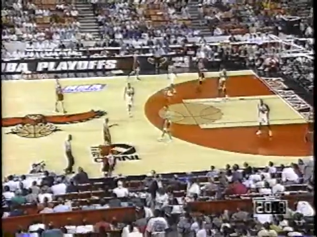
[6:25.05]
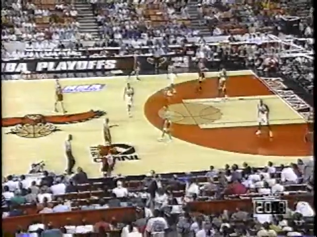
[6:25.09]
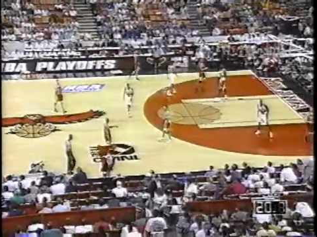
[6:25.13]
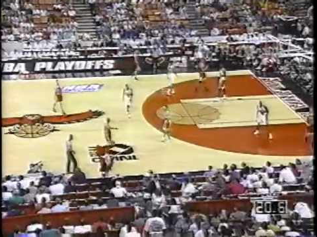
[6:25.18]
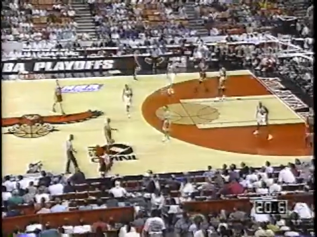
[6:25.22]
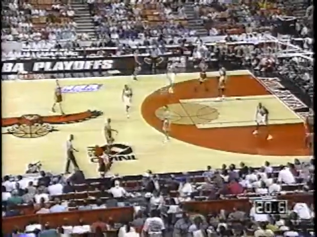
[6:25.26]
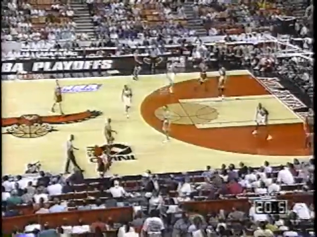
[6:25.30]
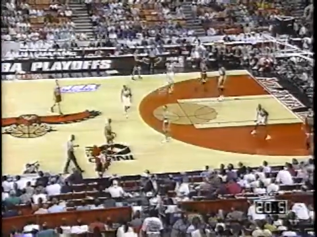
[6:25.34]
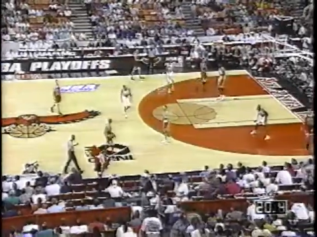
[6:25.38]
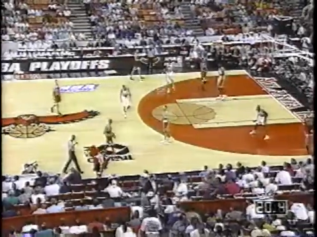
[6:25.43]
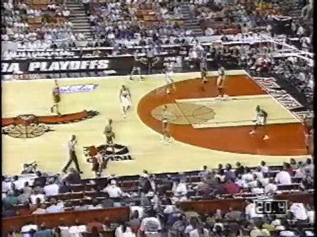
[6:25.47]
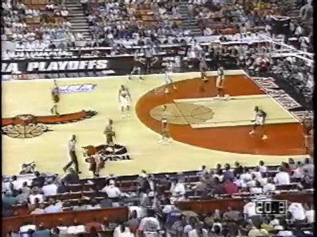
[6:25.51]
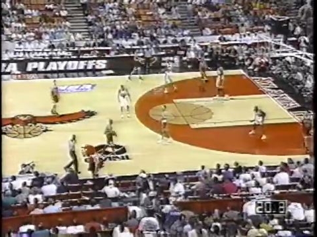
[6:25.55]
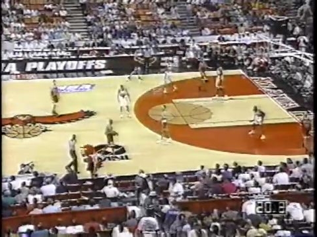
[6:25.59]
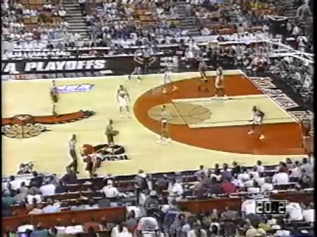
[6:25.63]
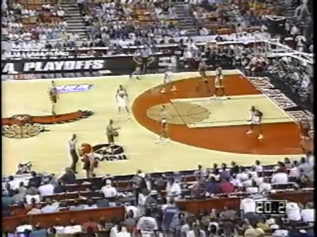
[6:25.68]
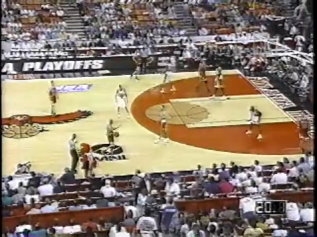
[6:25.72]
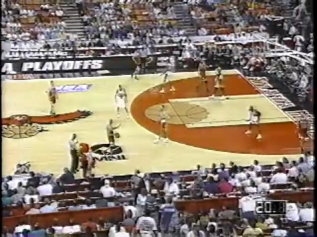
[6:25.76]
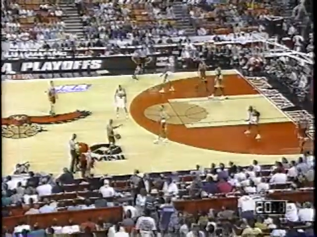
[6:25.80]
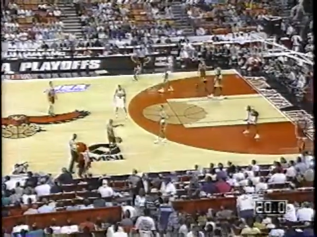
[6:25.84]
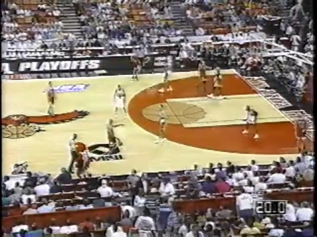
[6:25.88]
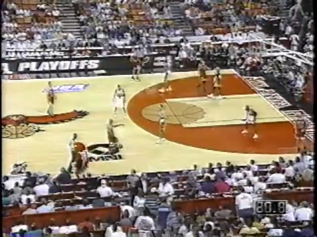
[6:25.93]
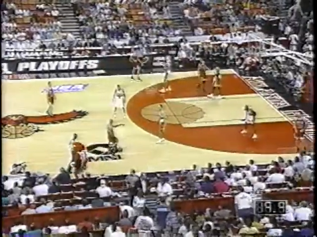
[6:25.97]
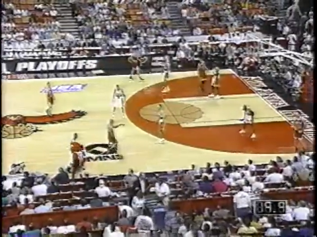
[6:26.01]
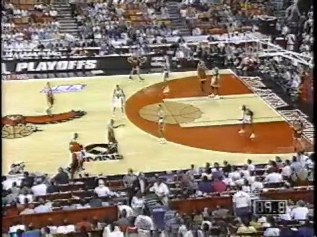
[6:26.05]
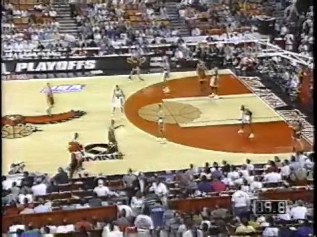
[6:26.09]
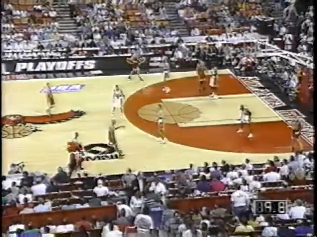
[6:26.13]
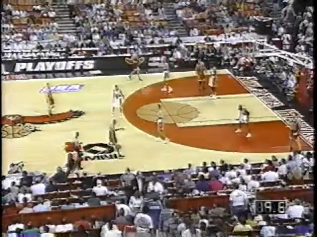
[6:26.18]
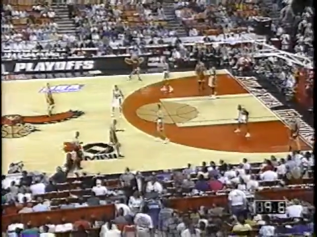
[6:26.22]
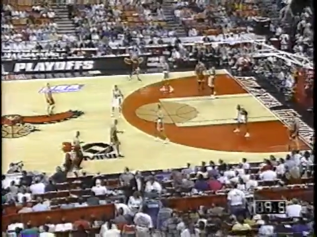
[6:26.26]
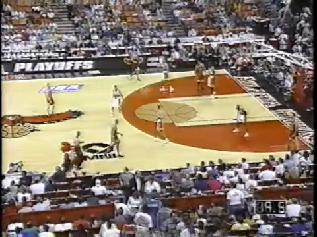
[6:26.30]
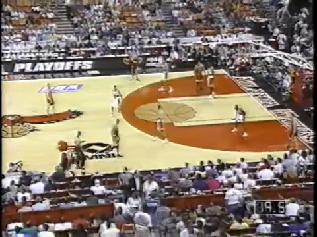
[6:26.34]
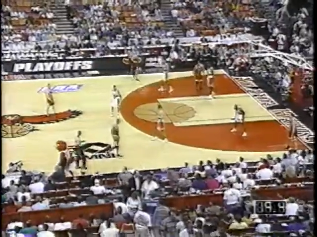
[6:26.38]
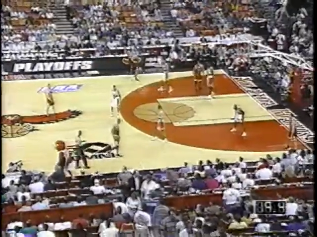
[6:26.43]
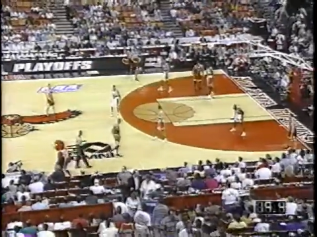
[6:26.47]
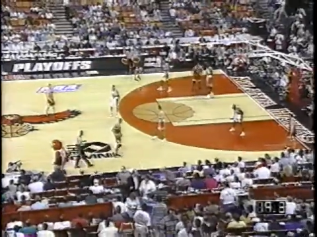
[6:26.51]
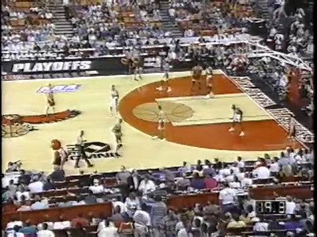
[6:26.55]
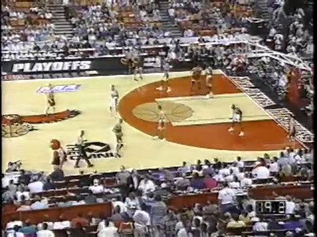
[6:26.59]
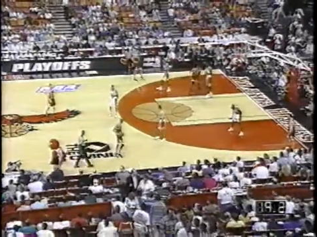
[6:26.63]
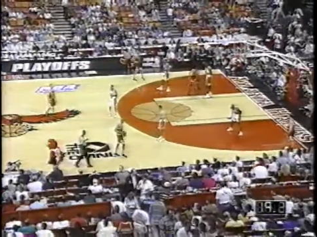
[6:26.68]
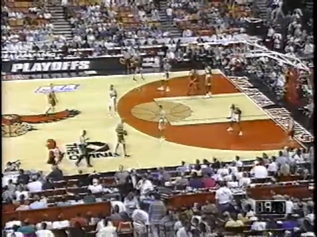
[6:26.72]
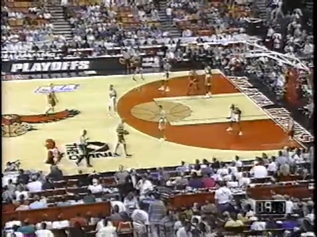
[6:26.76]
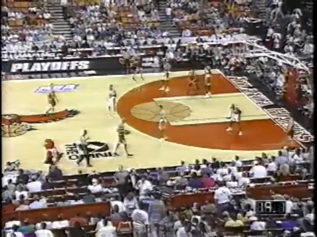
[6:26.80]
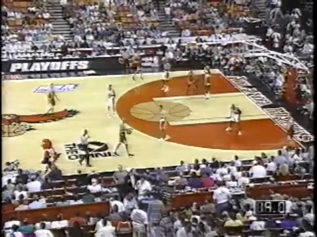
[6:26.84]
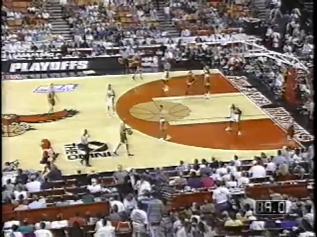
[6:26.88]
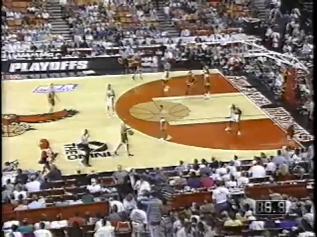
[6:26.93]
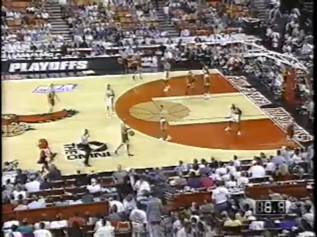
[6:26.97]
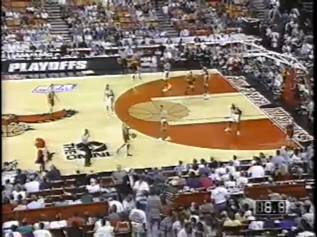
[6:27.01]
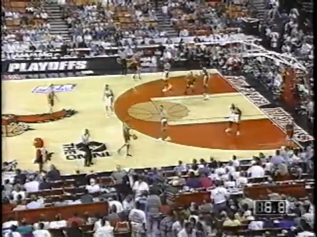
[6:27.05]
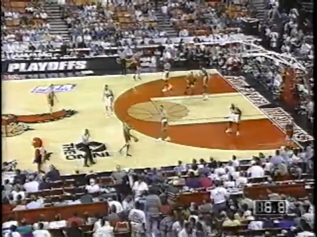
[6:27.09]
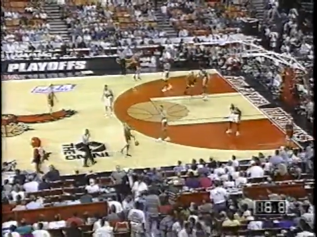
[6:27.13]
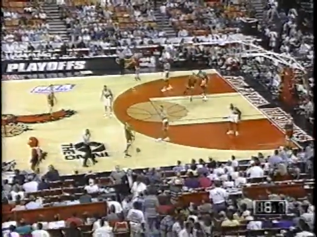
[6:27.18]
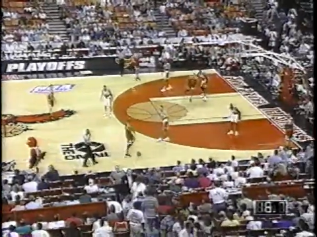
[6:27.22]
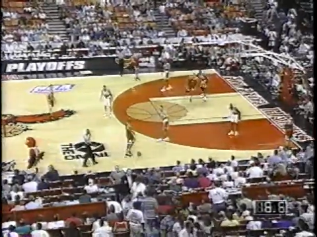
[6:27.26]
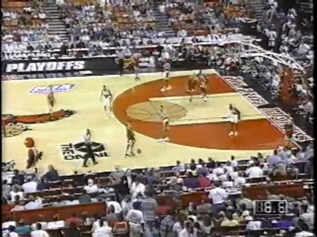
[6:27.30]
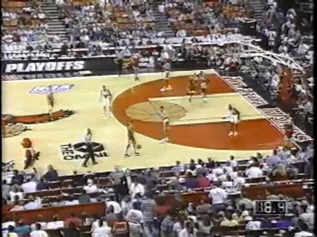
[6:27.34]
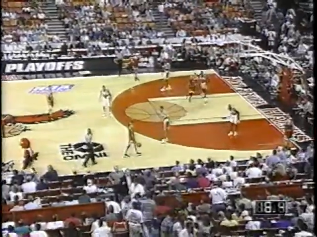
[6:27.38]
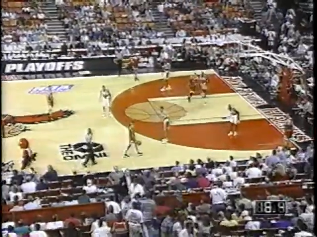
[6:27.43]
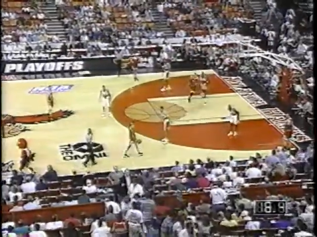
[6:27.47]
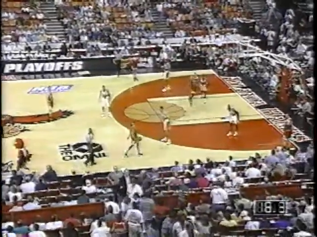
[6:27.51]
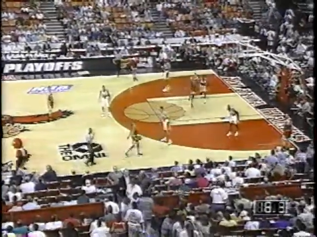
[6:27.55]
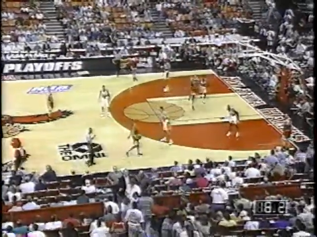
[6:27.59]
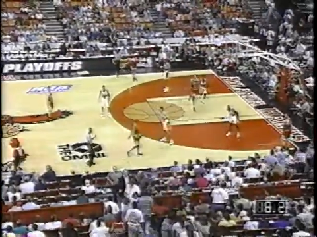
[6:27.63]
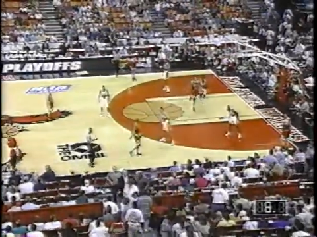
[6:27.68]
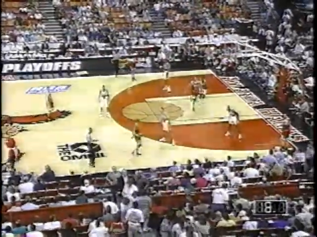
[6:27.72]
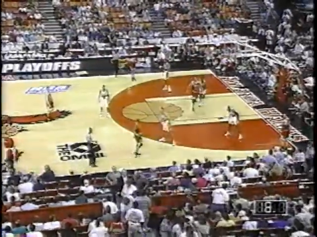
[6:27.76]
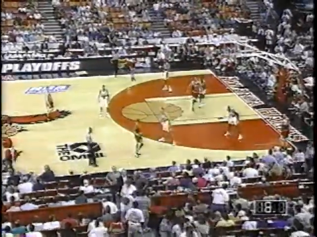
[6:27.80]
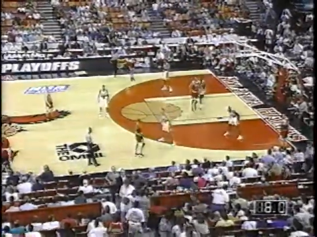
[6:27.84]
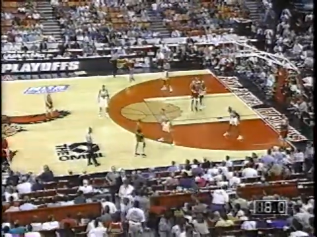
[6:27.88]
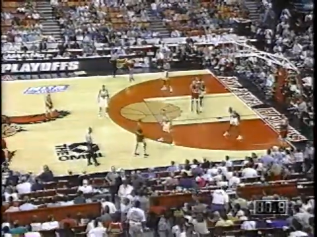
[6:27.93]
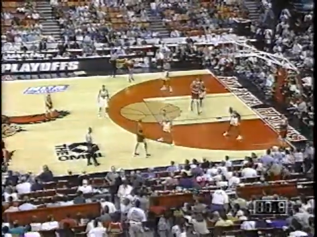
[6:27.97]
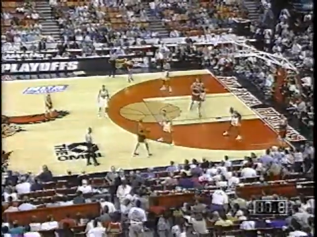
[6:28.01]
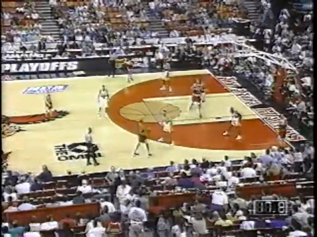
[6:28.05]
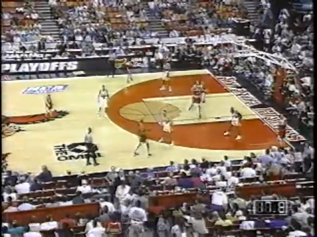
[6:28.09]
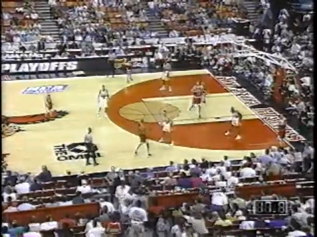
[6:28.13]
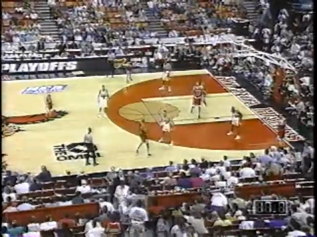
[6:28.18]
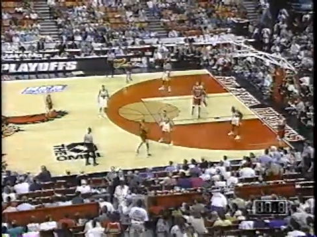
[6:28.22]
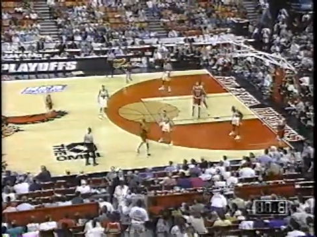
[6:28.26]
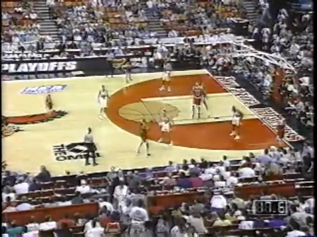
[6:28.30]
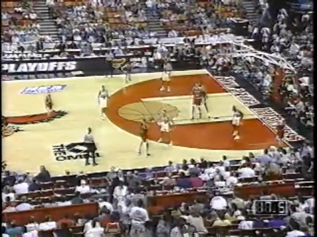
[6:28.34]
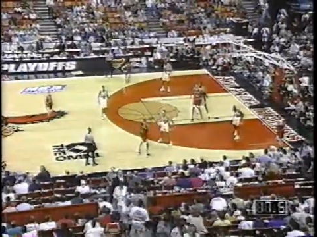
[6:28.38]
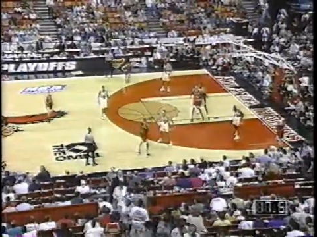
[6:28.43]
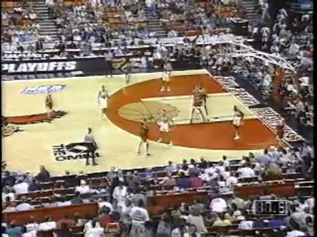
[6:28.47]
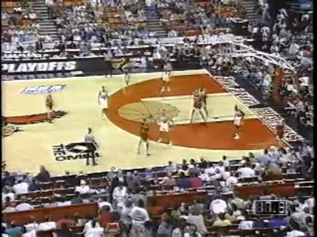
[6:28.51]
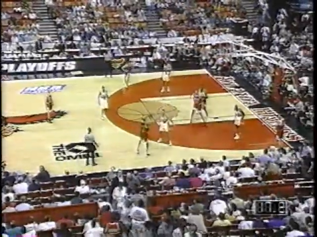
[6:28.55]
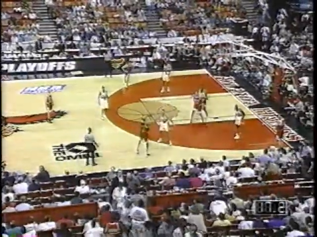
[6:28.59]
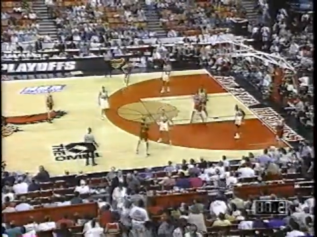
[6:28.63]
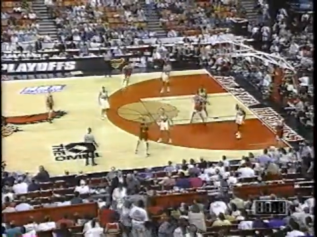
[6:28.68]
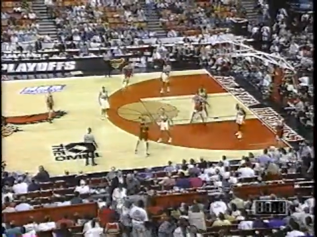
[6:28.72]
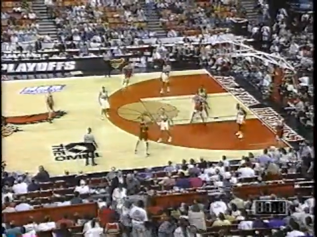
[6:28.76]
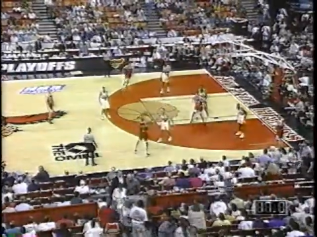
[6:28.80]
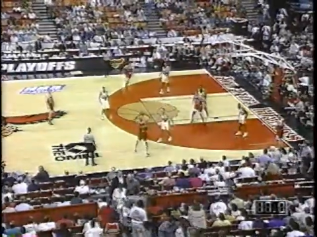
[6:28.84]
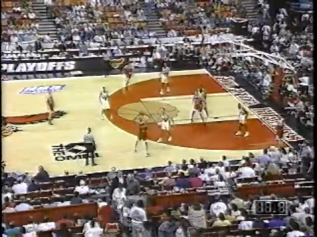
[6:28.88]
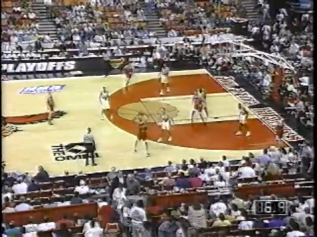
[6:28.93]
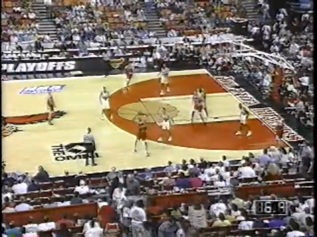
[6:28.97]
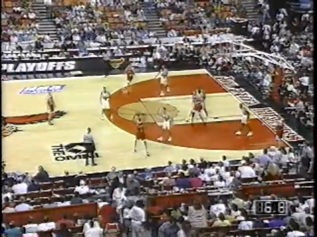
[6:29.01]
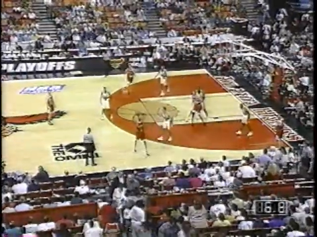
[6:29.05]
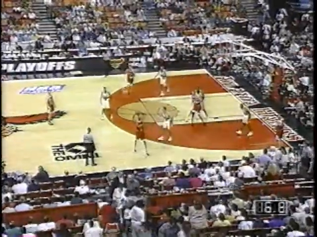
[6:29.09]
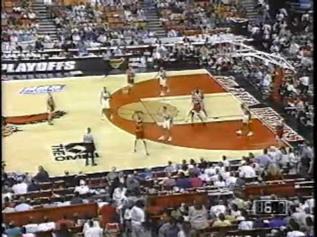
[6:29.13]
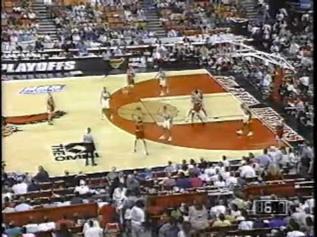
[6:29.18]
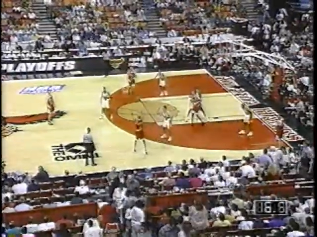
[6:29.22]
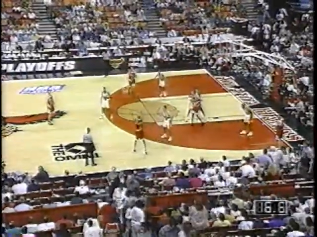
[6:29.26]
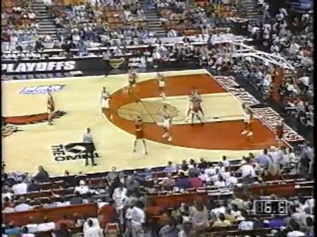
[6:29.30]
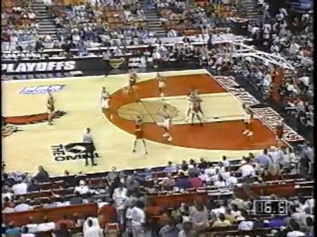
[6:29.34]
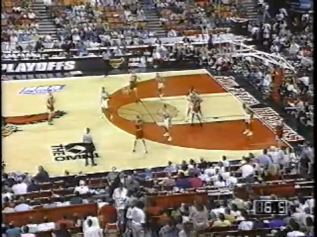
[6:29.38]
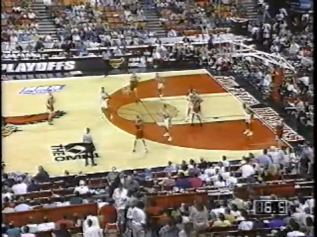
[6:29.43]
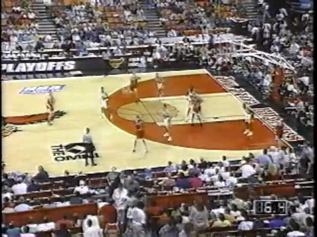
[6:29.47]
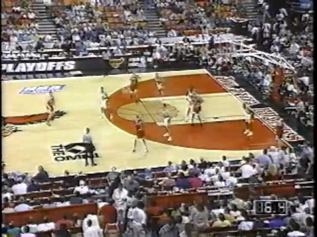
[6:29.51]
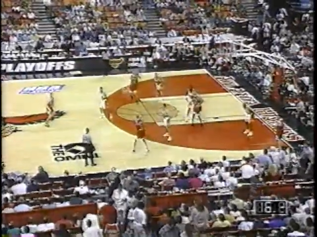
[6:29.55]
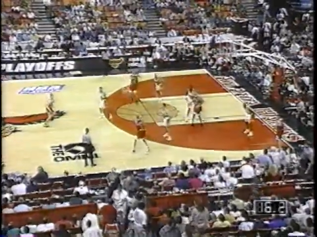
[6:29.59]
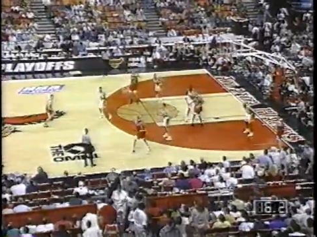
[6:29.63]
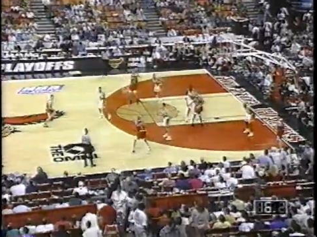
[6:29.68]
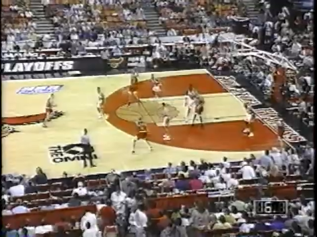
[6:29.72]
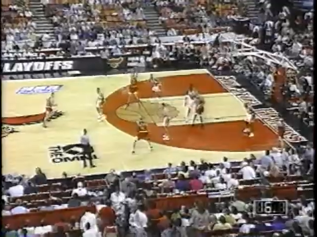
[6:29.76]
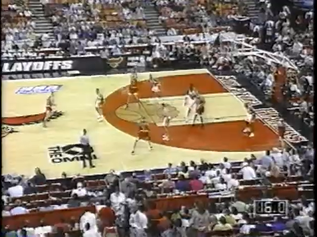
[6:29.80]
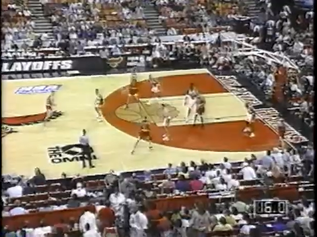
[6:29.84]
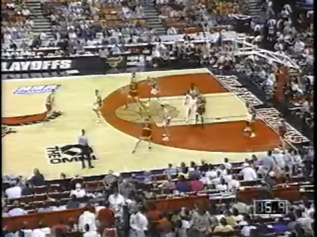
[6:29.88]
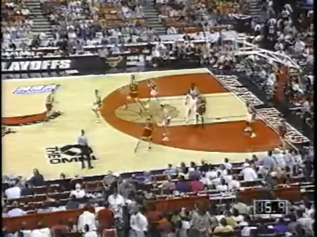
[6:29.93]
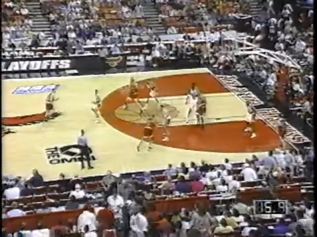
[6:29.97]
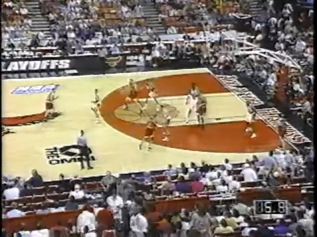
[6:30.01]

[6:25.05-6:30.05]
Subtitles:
[unreadable: no face in view]